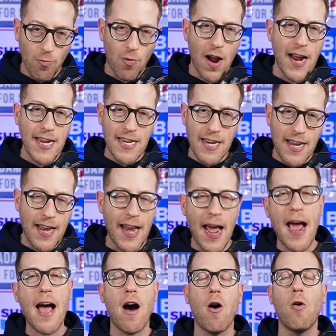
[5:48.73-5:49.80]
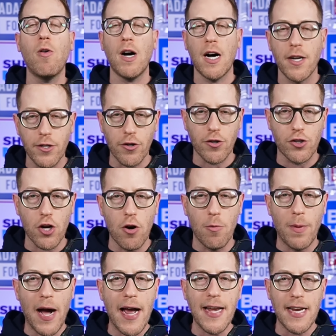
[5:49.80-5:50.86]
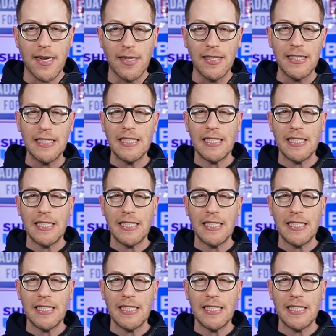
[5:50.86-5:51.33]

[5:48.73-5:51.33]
right now under Joe Biden,